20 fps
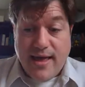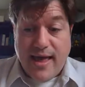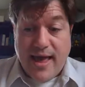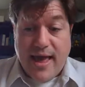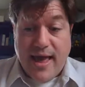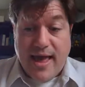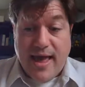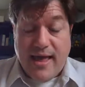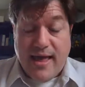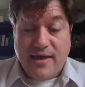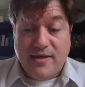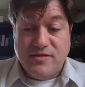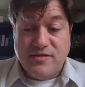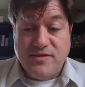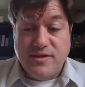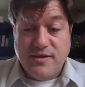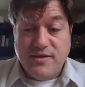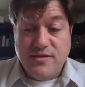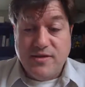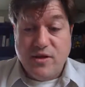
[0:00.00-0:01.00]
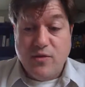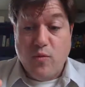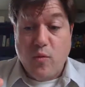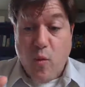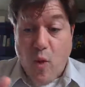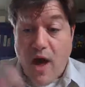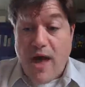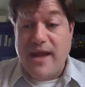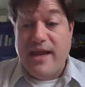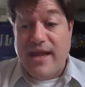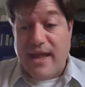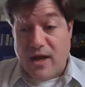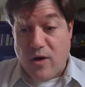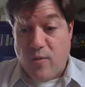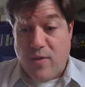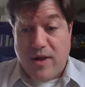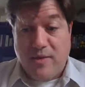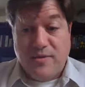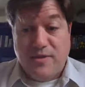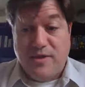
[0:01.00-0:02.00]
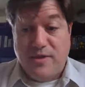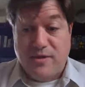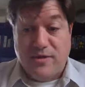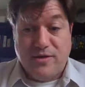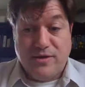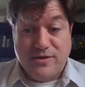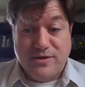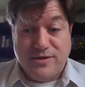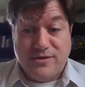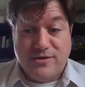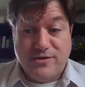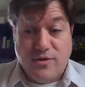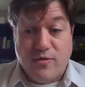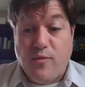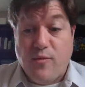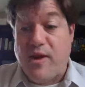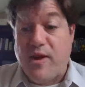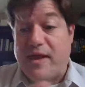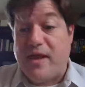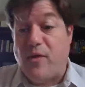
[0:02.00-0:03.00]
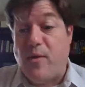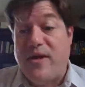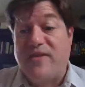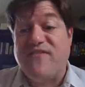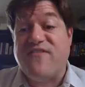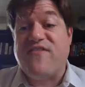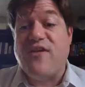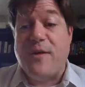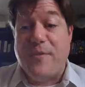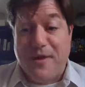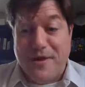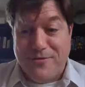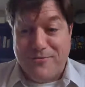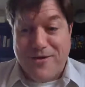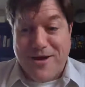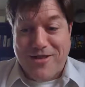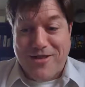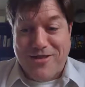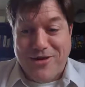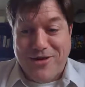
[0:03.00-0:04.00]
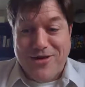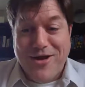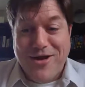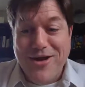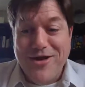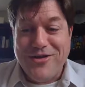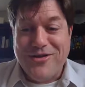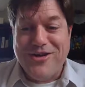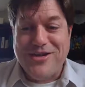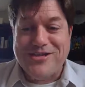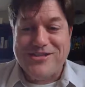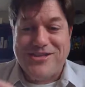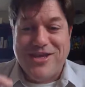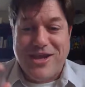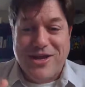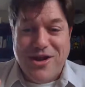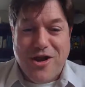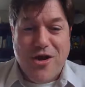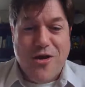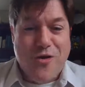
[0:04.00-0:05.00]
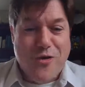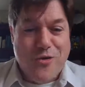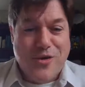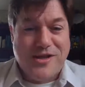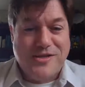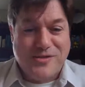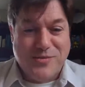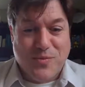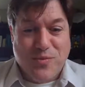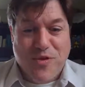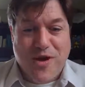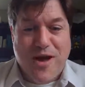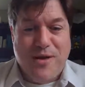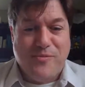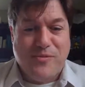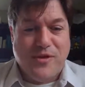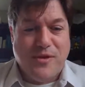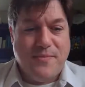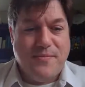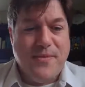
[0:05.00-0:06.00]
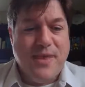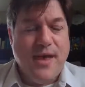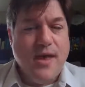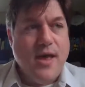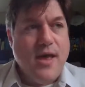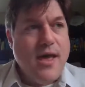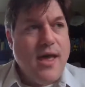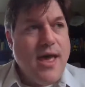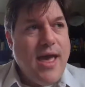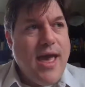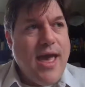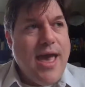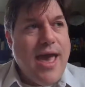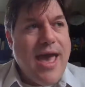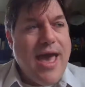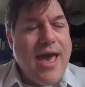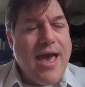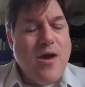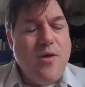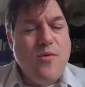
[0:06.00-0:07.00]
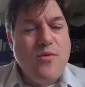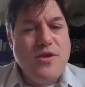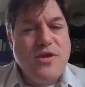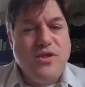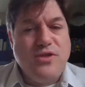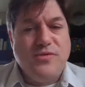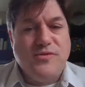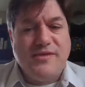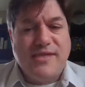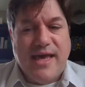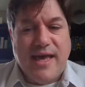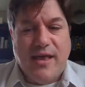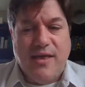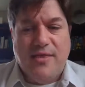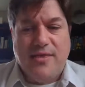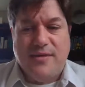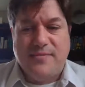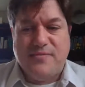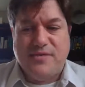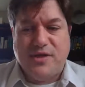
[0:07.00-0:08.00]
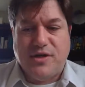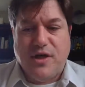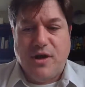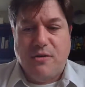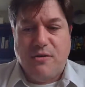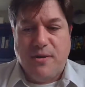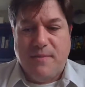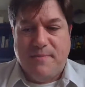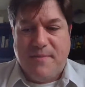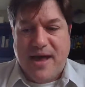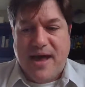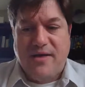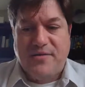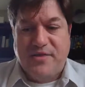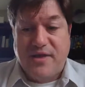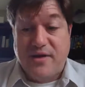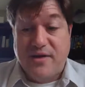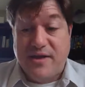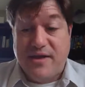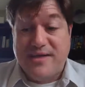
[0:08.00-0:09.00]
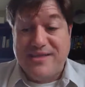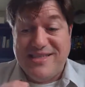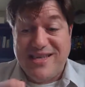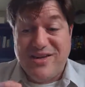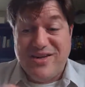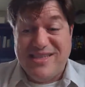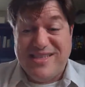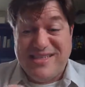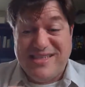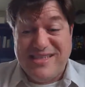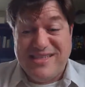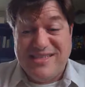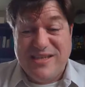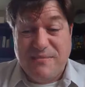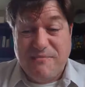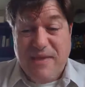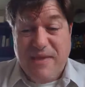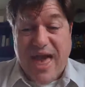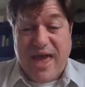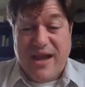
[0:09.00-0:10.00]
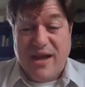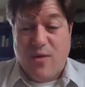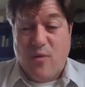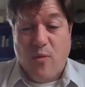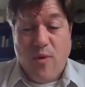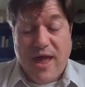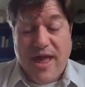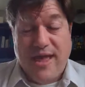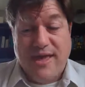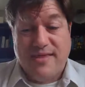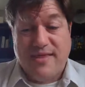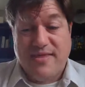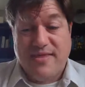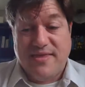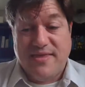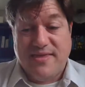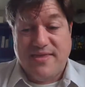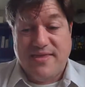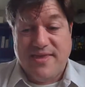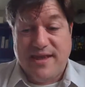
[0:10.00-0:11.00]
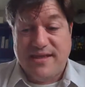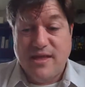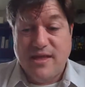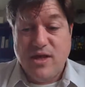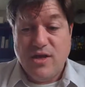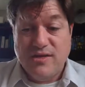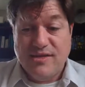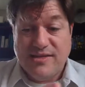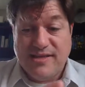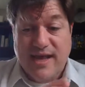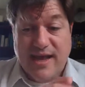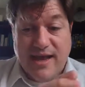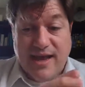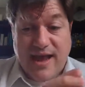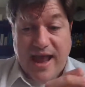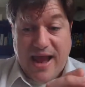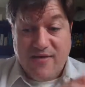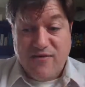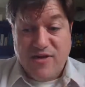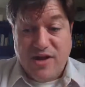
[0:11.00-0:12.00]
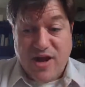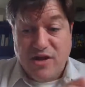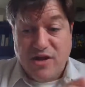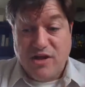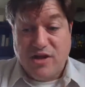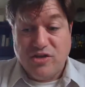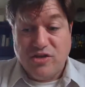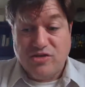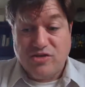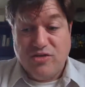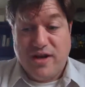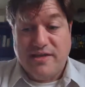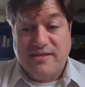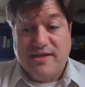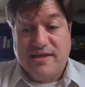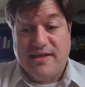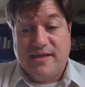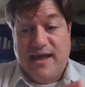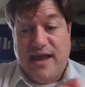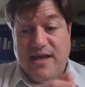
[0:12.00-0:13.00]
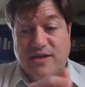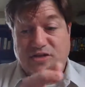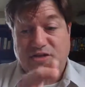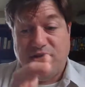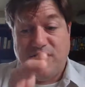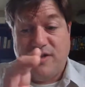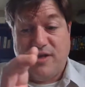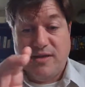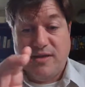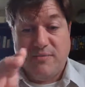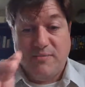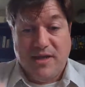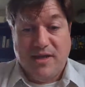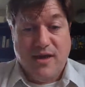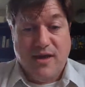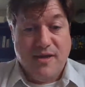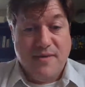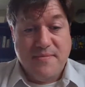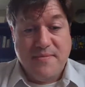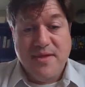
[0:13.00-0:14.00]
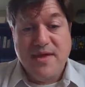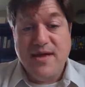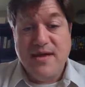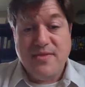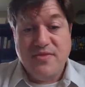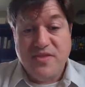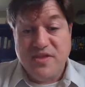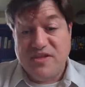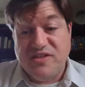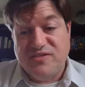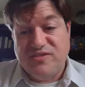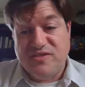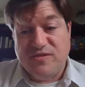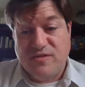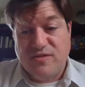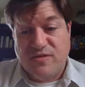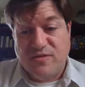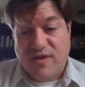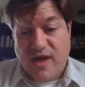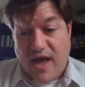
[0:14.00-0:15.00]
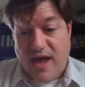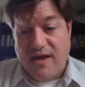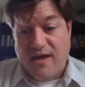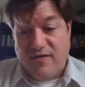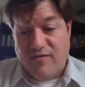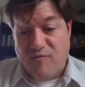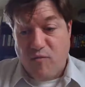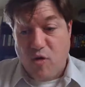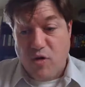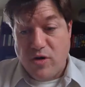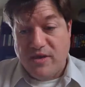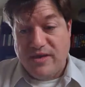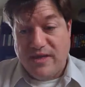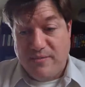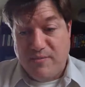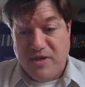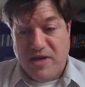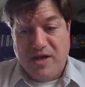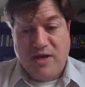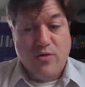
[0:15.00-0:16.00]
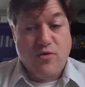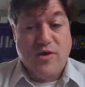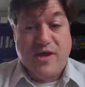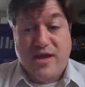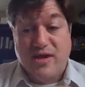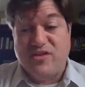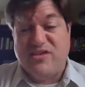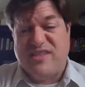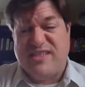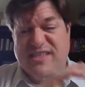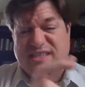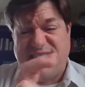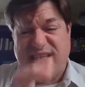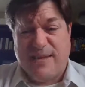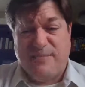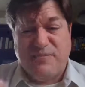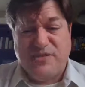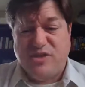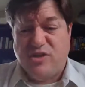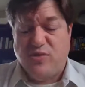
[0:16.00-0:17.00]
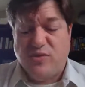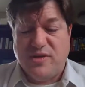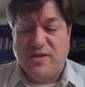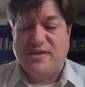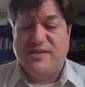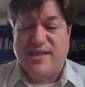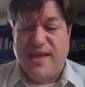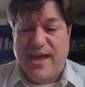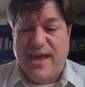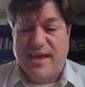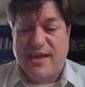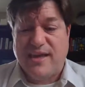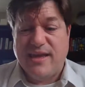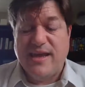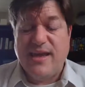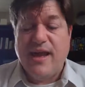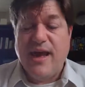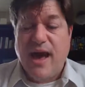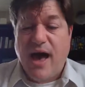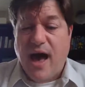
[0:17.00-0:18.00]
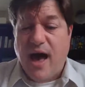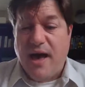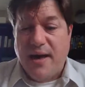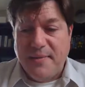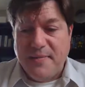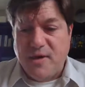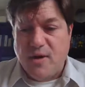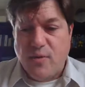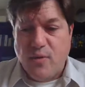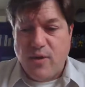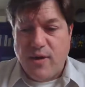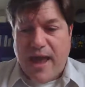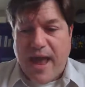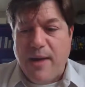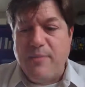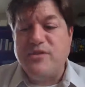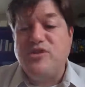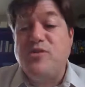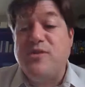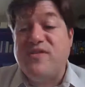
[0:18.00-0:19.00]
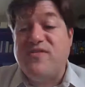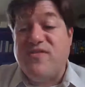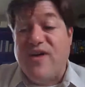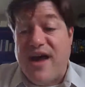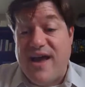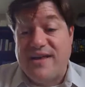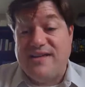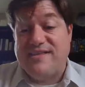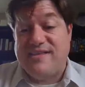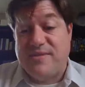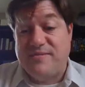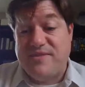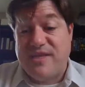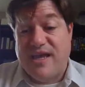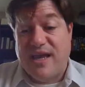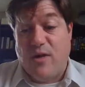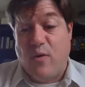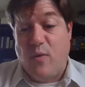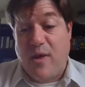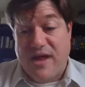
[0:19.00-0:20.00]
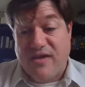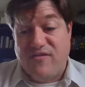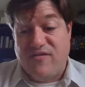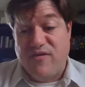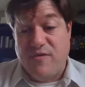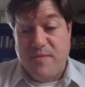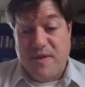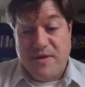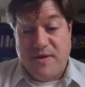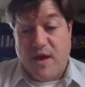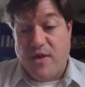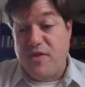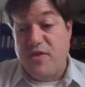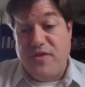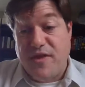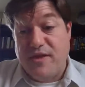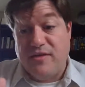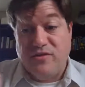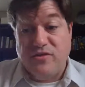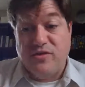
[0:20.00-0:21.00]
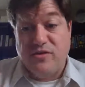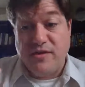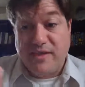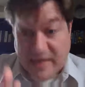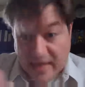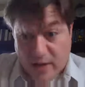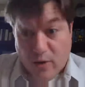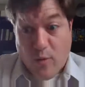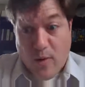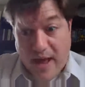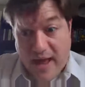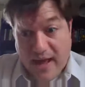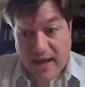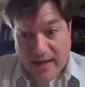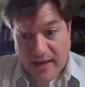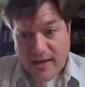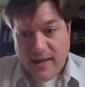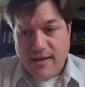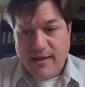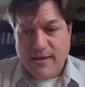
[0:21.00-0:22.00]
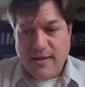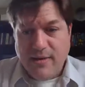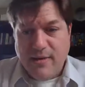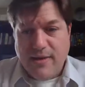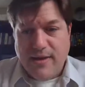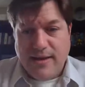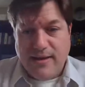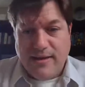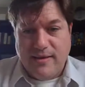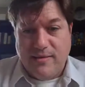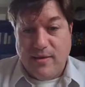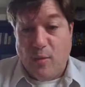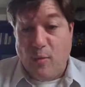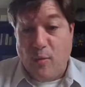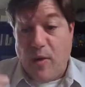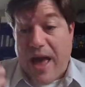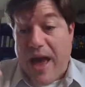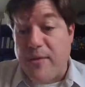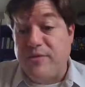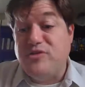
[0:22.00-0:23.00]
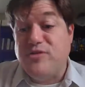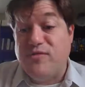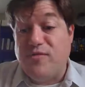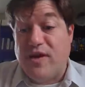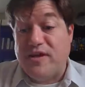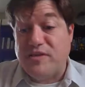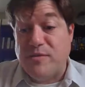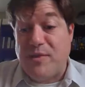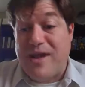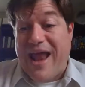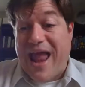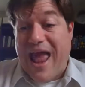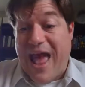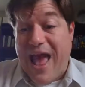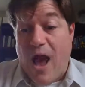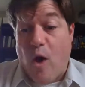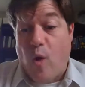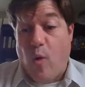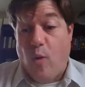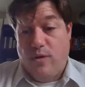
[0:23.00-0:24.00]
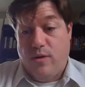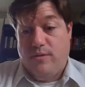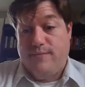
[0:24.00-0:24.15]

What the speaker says: and they want to get away with it or want to get away from it rather, because they know it's a problem, how would you tell them to go about there? Is there a systematic way that they can say every unconstrained delegation can become this kind of more limited, or here's the steps you would take? How would you advise them to get away from it, other than get away? How would you advise them on how?